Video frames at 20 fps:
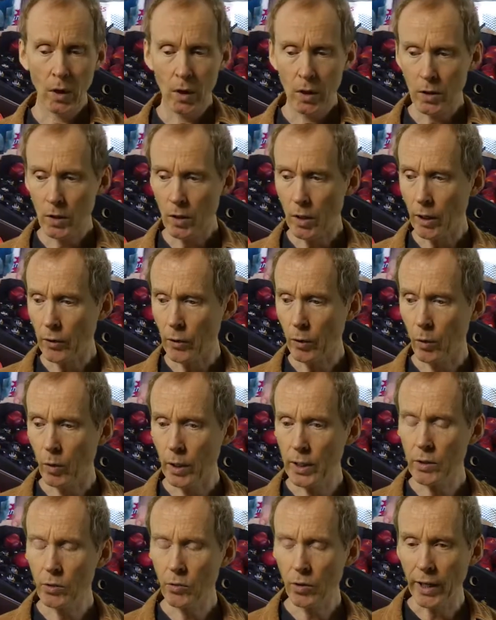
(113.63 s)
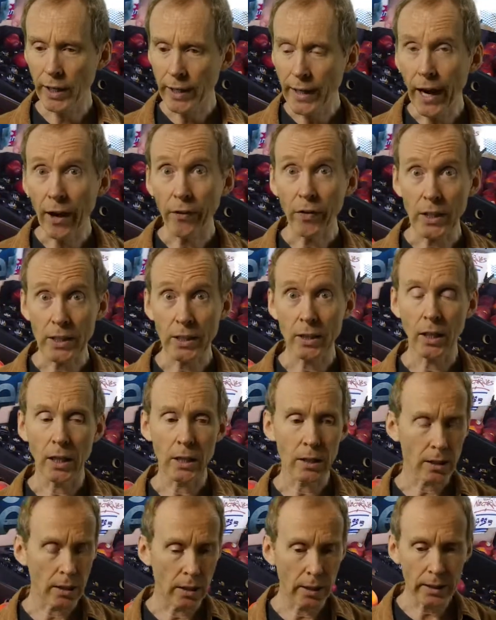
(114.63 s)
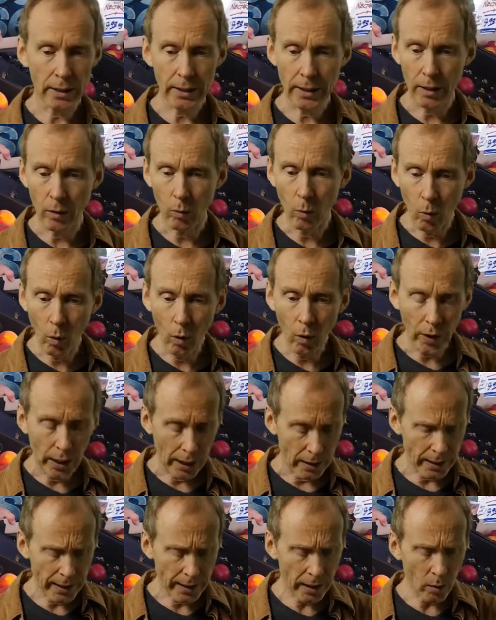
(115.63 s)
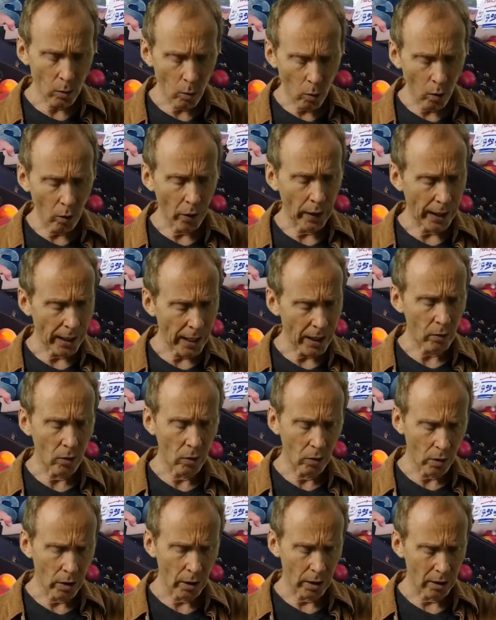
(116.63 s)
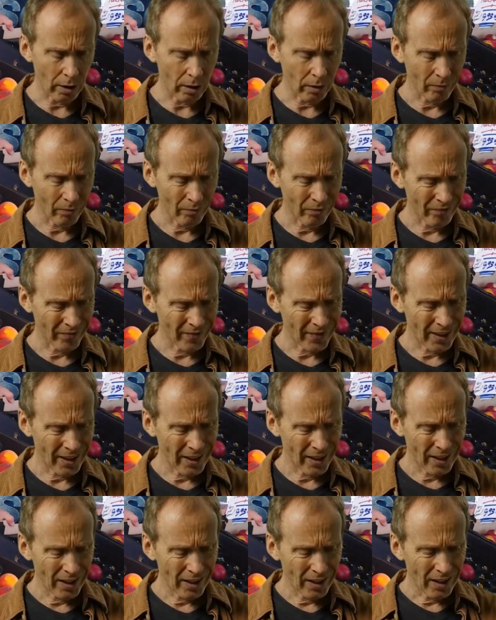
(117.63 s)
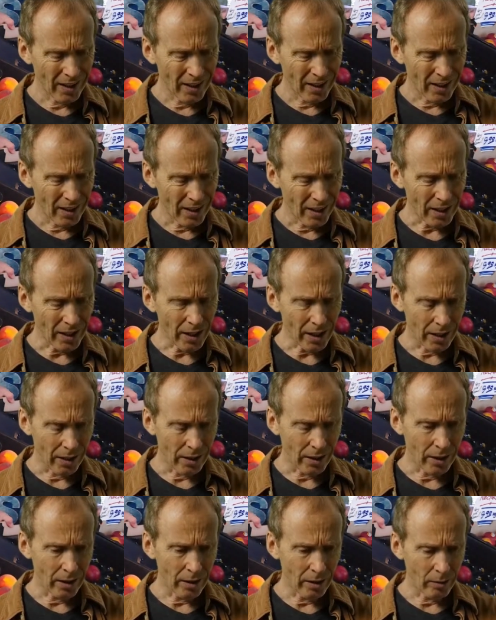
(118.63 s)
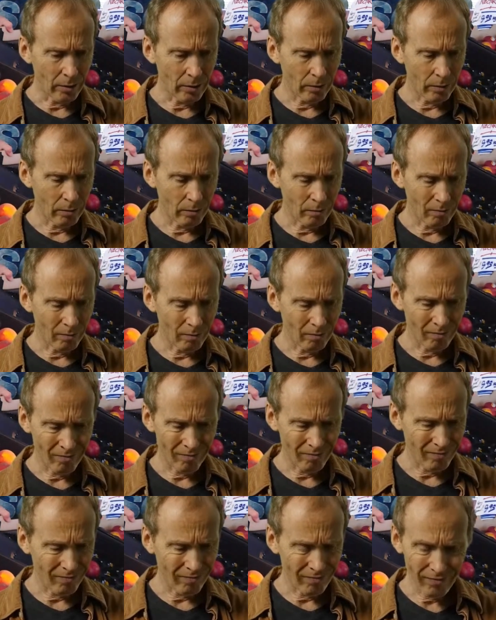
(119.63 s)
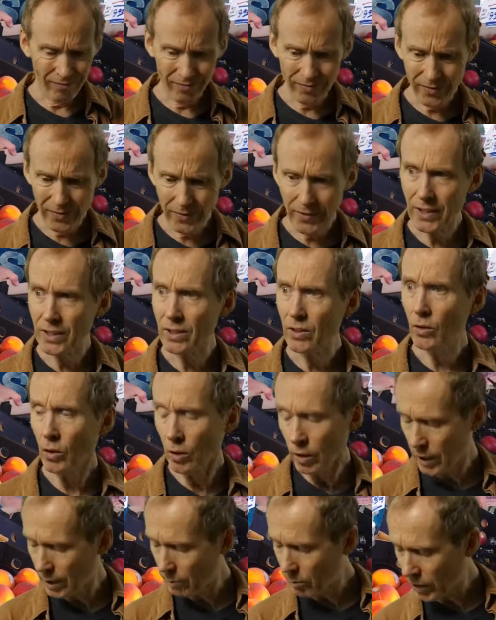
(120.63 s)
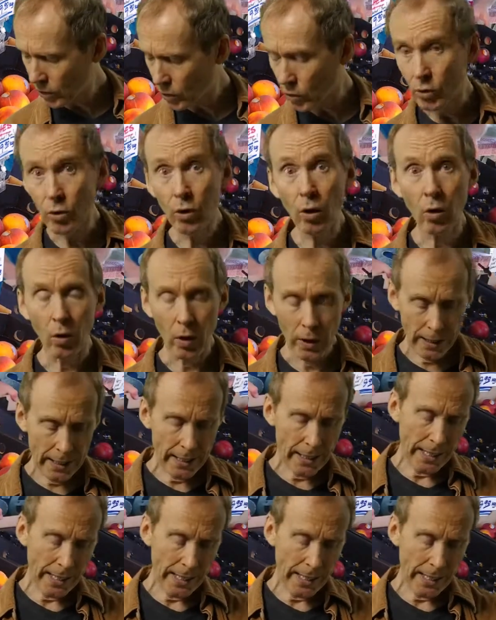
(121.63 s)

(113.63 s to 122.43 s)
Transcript: So I thought, well, let's try a nut this time. So let's get a walnut. So you get a walnut, yeah, we'll look at it. You know, I don't know. Doesn't look like much at all.